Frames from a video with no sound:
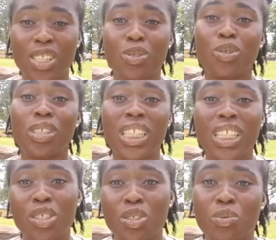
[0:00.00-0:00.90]
The
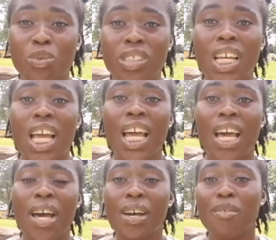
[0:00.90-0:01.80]
only issue with
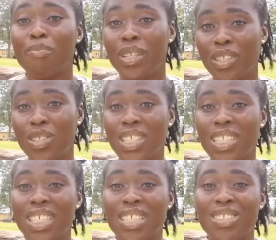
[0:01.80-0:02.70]
mini
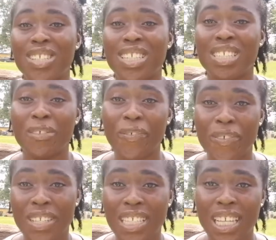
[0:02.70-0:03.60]
twist is just the
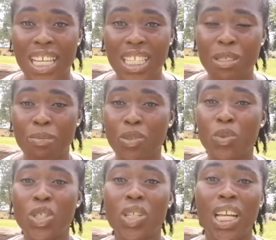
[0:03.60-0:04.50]
frizzy aspect,
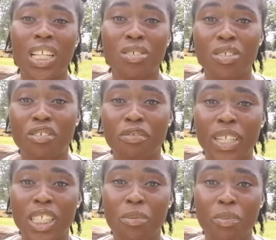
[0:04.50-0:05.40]
which you can solve
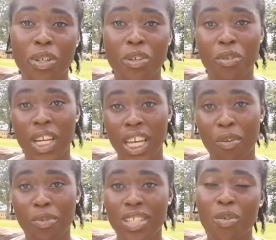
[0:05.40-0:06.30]
by spraying your
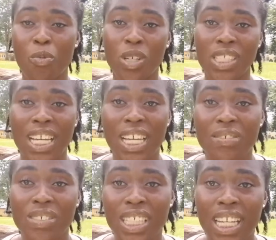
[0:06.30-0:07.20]
hair with water
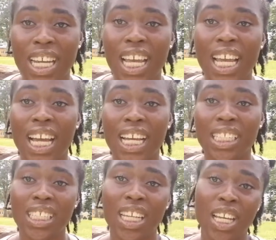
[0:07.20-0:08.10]
every day
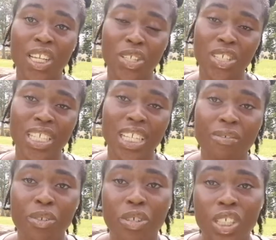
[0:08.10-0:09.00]
and using
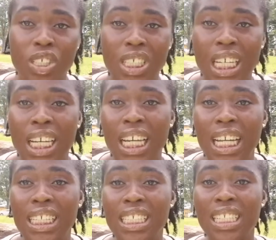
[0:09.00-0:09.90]
leave-in conditioner
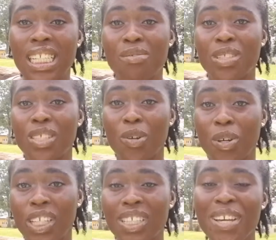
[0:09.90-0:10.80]
and sealing with
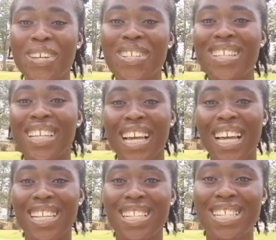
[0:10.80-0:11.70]
oils. So
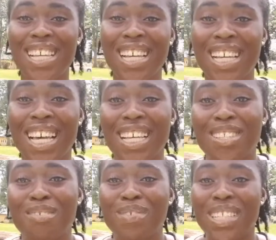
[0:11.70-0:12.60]
guys, this
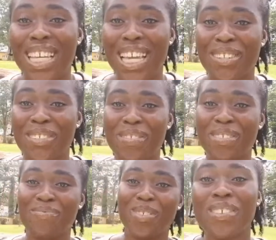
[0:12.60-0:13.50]
has to be the end of
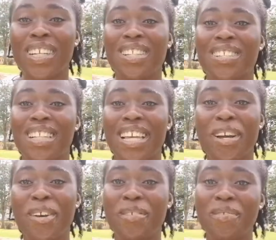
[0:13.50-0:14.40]
the video. Don't forget to
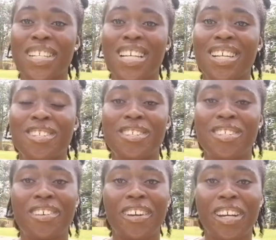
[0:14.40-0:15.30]
like, comment and
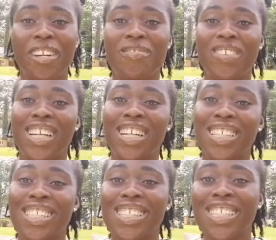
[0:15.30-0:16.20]
subscribe,
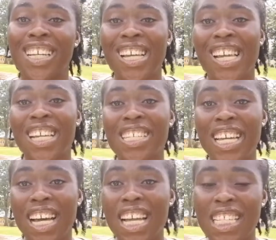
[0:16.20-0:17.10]
and
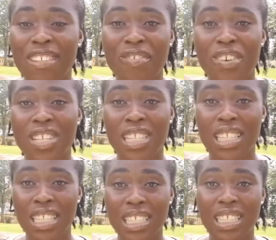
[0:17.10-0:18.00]
check out the various
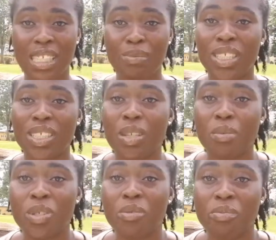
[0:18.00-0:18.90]
links in my
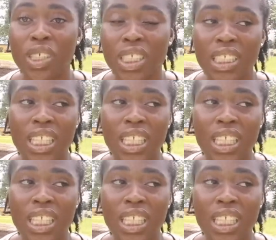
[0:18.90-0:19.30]
description box.